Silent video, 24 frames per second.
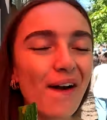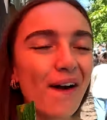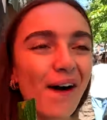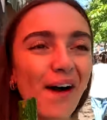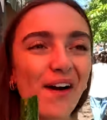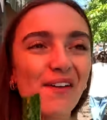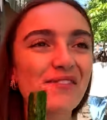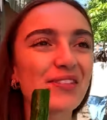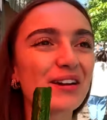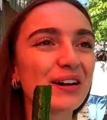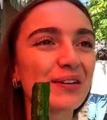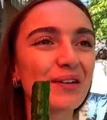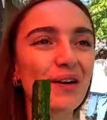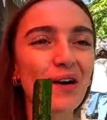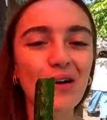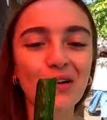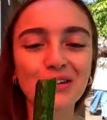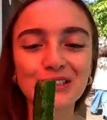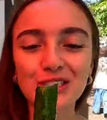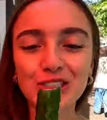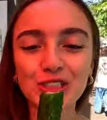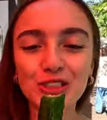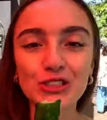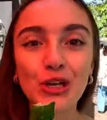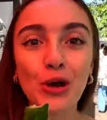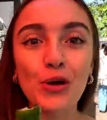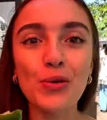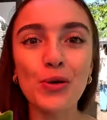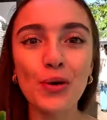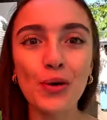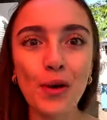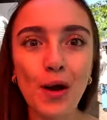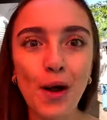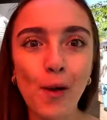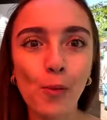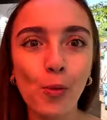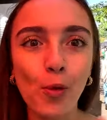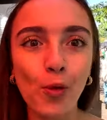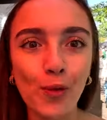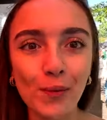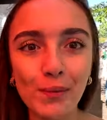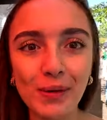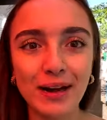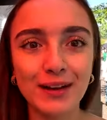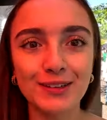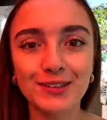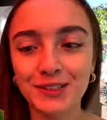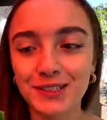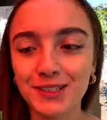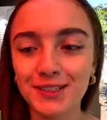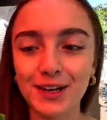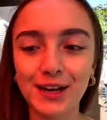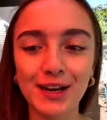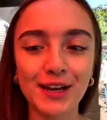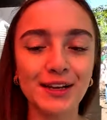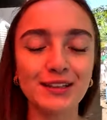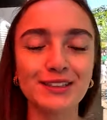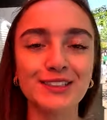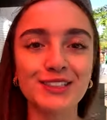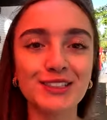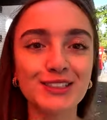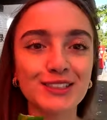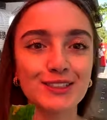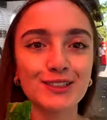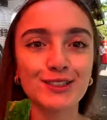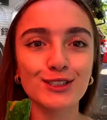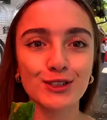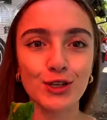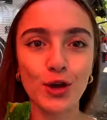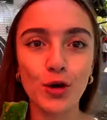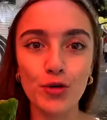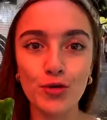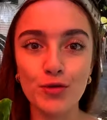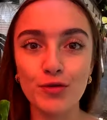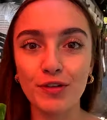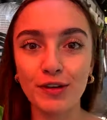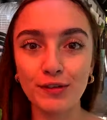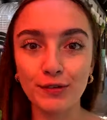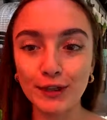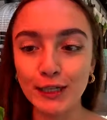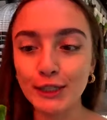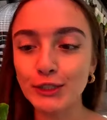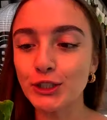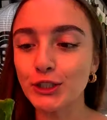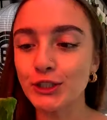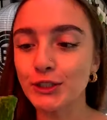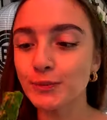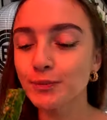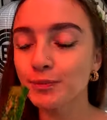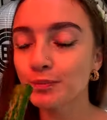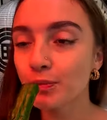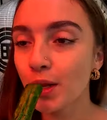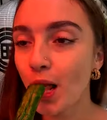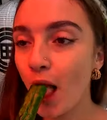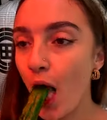unreal. Oh, it's so warm out today and this is so refreshing.